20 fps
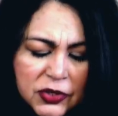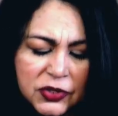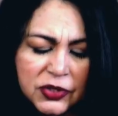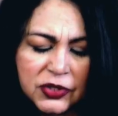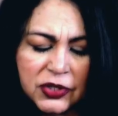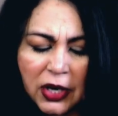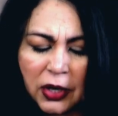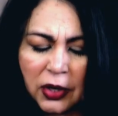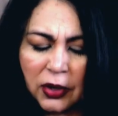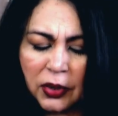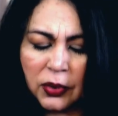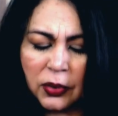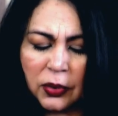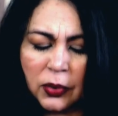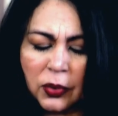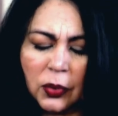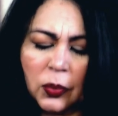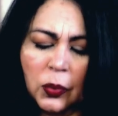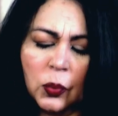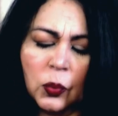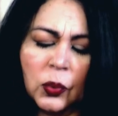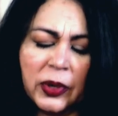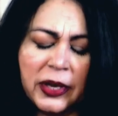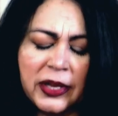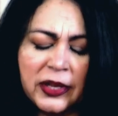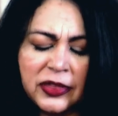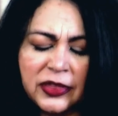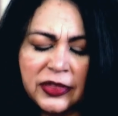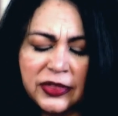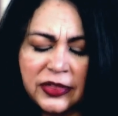So
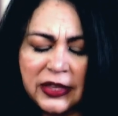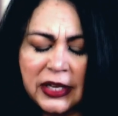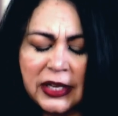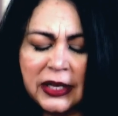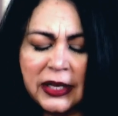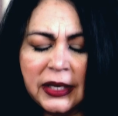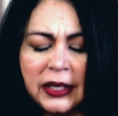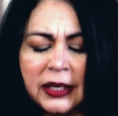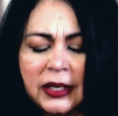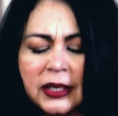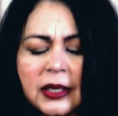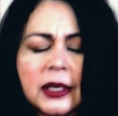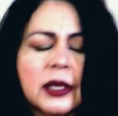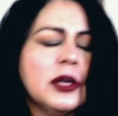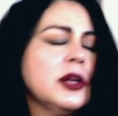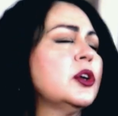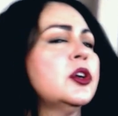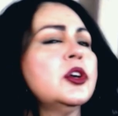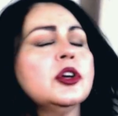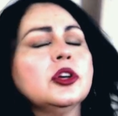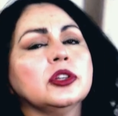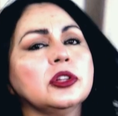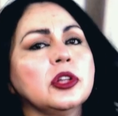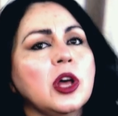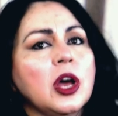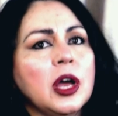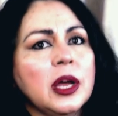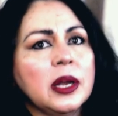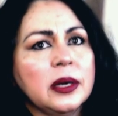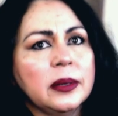with the
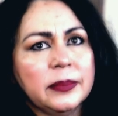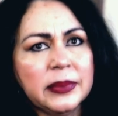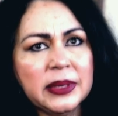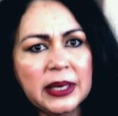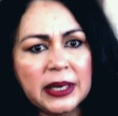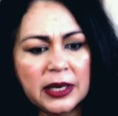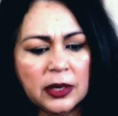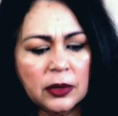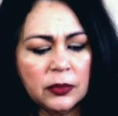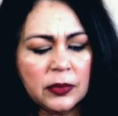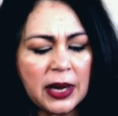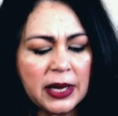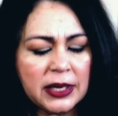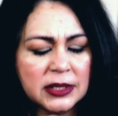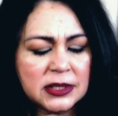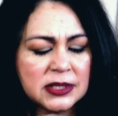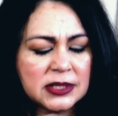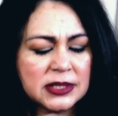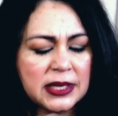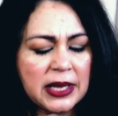Guerlain Meteorites,